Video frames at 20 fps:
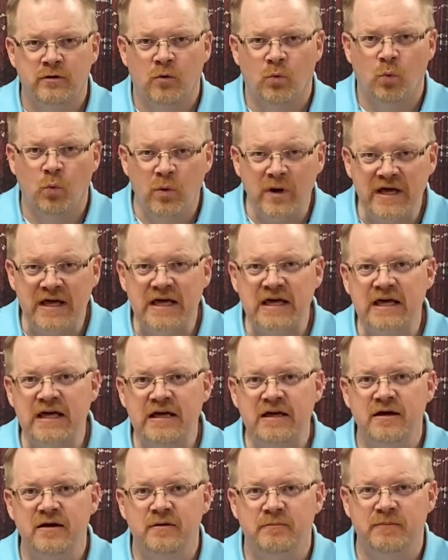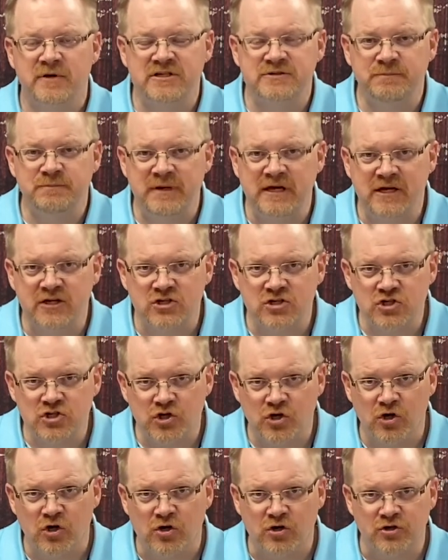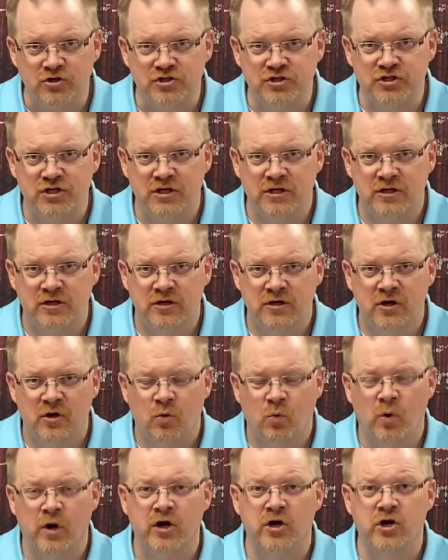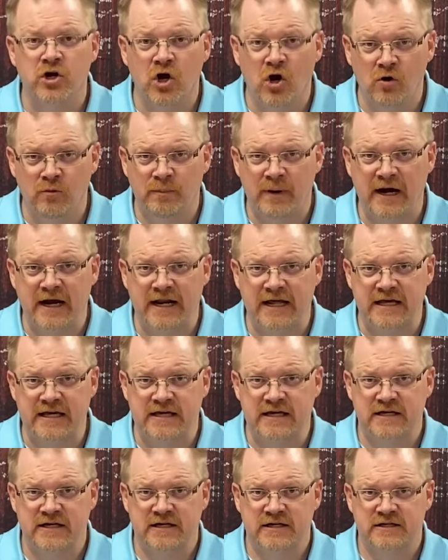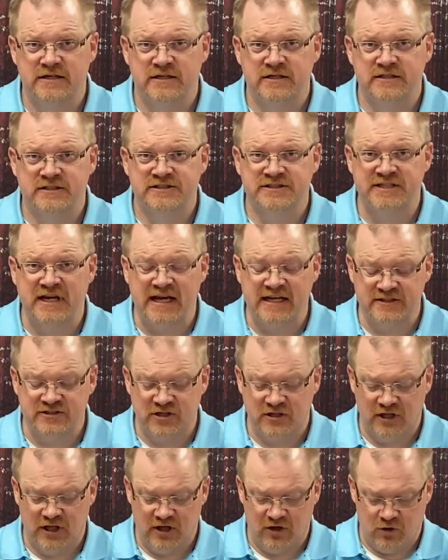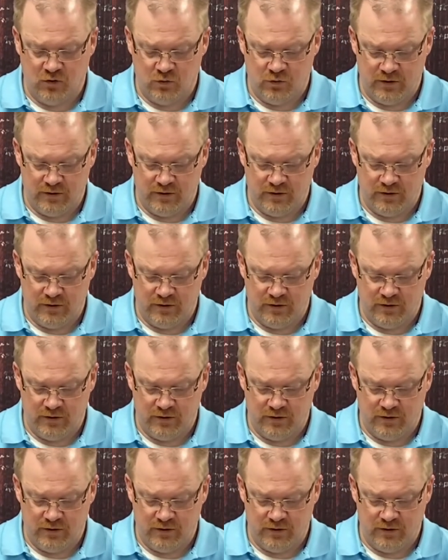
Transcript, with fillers: We must be a church where nobody stands alone.